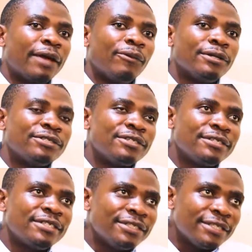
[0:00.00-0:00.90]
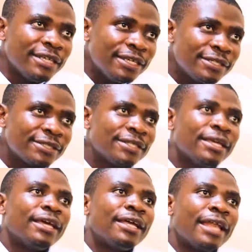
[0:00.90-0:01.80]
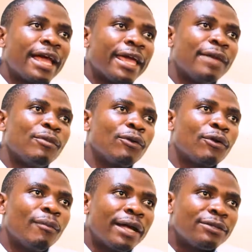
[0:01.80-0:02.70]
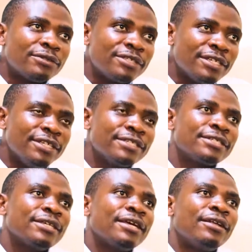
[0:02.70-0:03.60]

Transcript: Wilson's disease, like hemochromatosis,